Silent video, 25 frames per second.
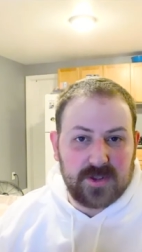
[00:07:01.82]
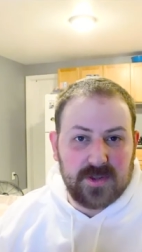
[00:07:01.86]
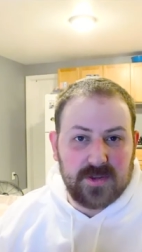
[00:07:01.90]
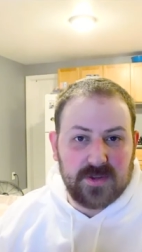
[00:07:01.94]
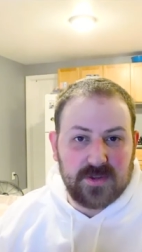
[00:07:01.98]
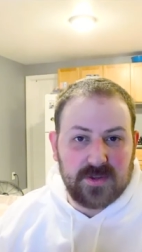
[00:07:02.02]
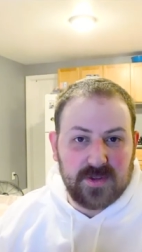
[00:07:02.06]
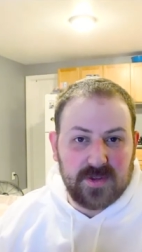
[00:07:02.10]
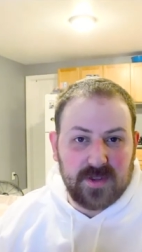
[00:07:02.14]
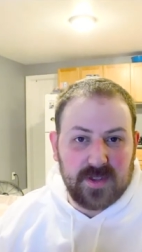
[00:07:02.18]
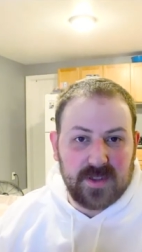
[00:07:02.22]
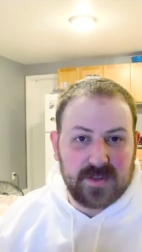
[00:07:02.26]
too,
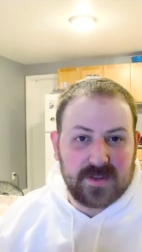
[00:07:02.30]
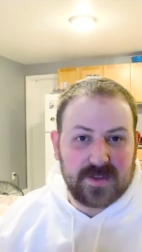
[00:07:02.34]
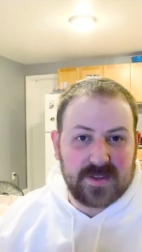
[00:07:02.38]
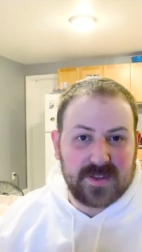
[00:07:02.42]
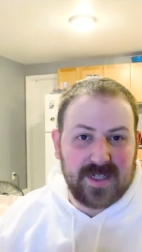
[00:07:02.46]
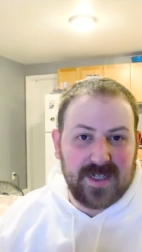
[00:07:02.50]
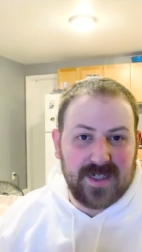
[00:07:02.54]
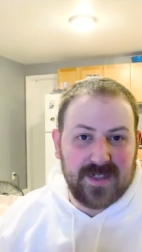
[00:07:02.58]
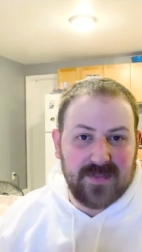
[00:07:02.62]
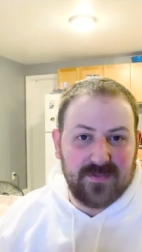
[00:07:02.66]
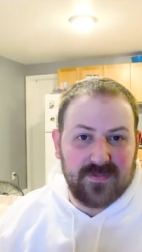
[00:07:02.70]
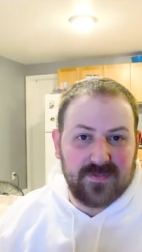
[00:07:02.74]
so that's
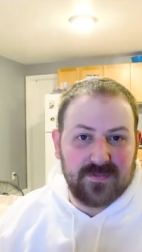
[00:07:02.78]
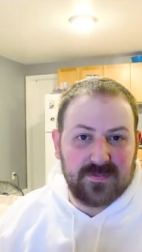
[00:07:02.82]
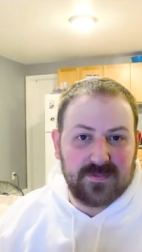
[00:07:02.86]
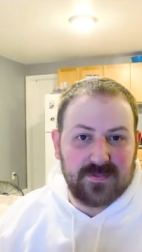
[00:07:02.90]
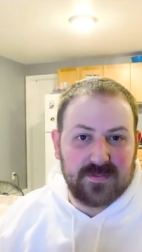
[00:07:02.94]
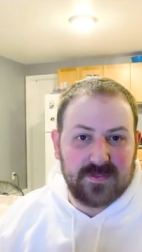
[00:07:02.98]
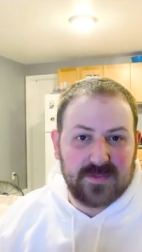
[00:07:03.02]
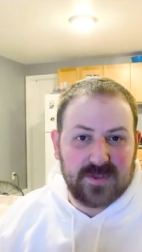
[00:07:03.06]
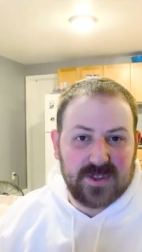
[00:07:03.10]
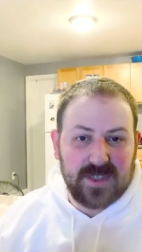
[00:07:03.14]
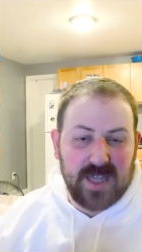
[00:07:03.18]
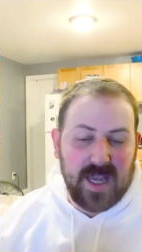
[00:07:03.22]
kind of
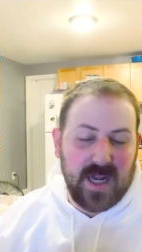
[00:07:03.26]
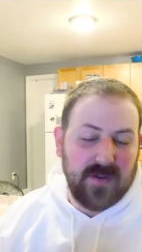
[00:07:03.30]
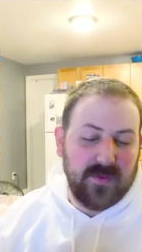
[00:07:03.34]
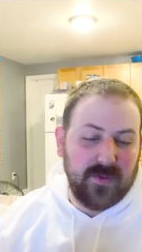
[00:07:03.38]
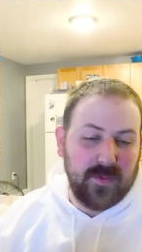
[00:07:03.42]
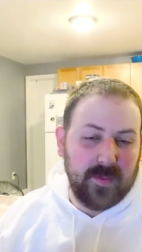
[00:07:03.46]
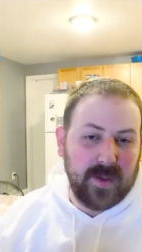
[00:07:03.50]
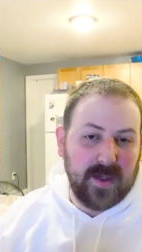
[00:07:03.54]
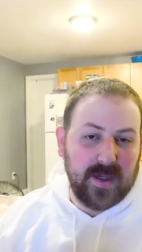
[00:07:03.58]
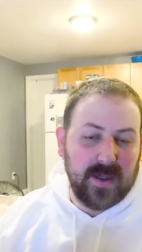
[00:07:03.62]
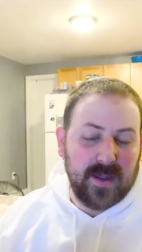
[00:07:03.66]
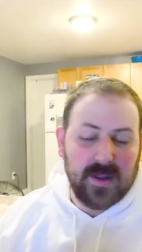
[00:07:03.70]
sad
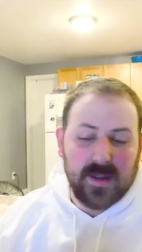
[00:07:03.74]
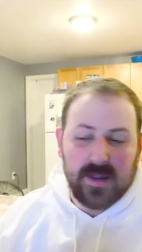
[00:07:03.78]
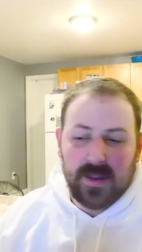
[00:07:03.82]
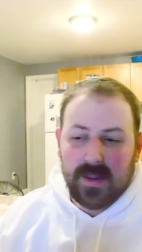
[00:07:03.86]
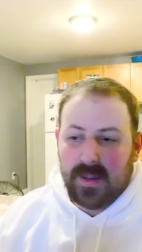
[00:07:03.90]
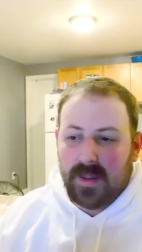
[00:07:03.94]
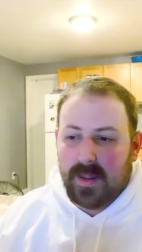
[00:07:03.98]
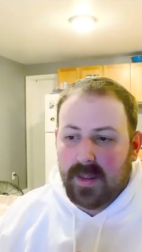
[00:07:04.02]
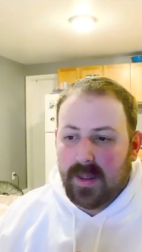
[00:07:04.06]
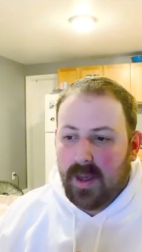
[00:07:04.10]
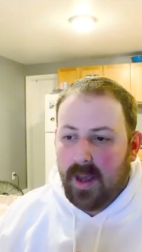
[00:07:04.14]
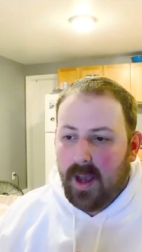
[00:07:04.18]
for me.
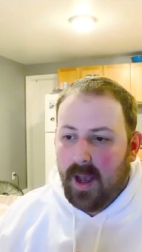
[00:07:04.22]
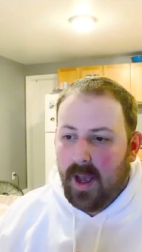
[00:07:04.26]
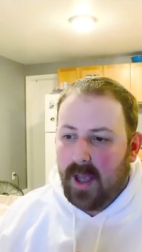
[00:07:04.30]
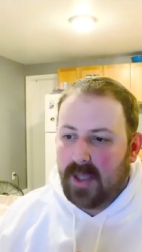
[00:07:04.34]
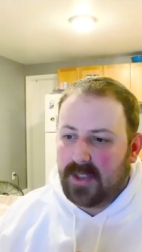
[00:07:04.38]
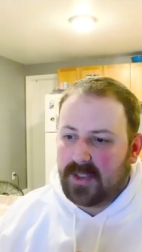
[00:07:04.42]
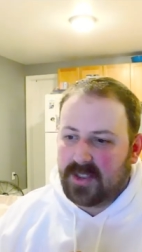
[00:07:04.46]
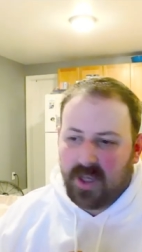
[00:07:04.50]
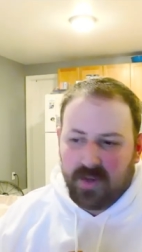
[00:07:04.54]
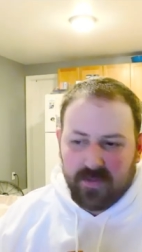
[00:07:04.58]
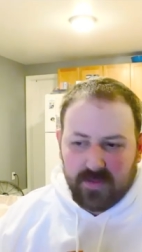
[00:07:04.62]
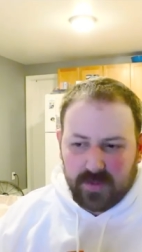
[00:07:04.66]

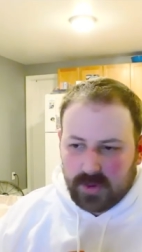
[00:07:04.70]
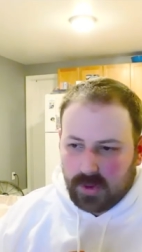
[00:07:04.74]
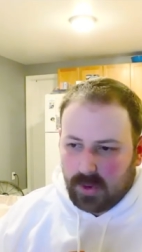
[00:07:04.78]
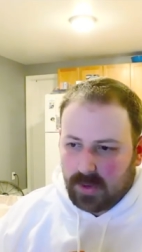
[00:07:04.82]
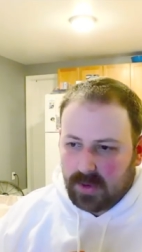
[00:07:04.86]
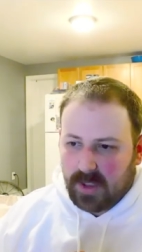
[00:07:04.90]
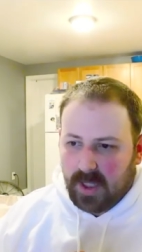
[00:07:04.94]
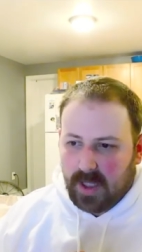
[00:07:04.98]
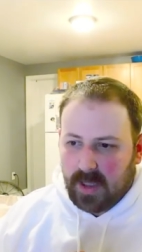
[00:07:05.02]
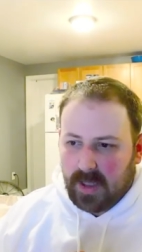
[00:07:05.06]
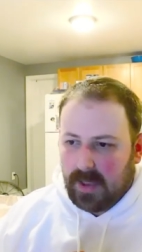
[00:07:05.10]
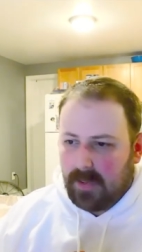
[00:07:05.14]
Salvador
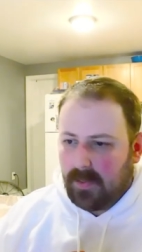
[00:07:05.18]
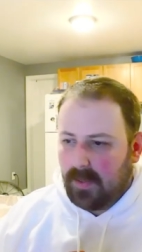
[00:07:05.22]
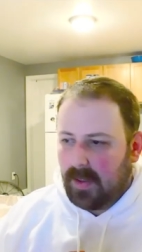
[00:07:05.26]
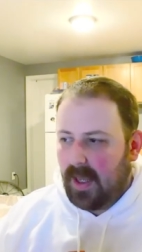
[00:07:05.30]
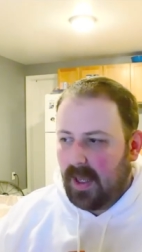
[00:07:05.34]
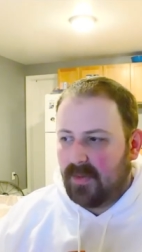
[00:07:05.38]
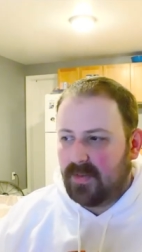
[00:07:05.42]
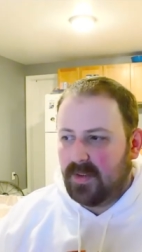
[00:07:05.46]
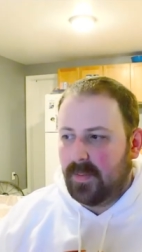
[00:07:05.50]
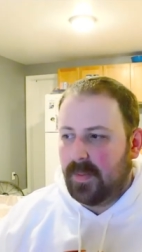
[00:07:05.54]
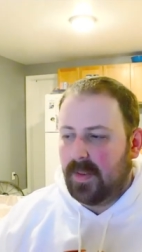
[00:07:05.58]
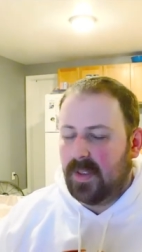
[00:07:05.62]
Dali would
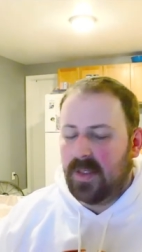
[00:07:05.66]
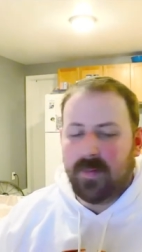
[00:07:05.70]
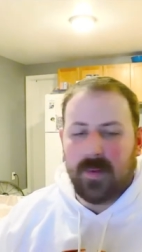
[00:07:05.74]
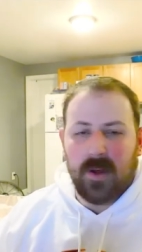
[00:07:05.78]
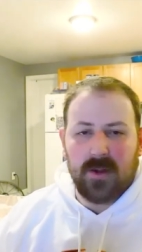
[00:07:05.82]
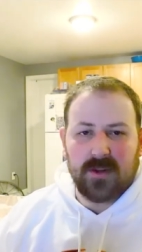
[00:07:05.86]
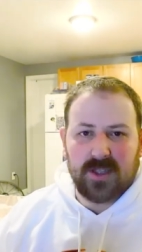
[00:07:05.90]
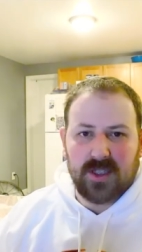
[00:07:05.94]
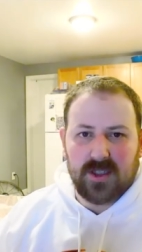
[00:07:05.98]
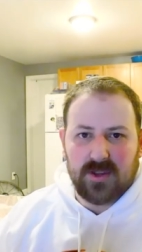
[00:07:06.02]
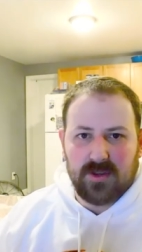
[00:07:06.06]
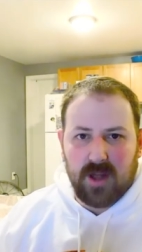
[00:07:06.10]
have to be The
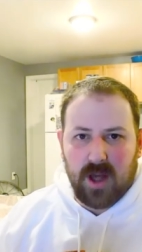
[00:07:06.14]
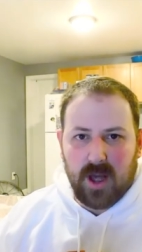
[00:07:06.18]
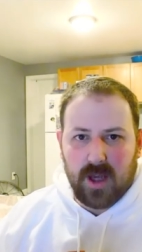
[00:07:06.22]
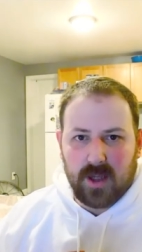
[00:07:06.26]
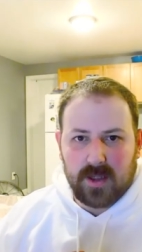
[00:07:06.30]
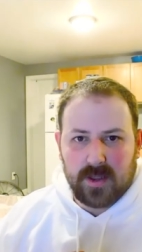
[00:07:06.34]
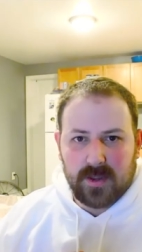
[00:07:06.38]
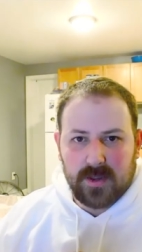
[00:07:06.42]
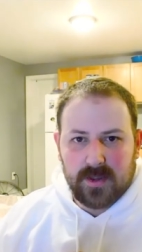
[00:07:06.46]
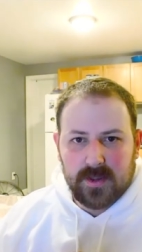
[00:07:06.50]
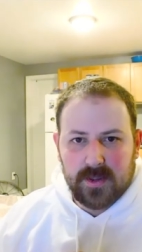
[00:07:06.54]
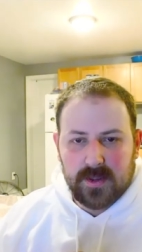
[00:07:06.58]
Melting
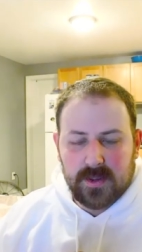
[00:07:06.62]
Clock.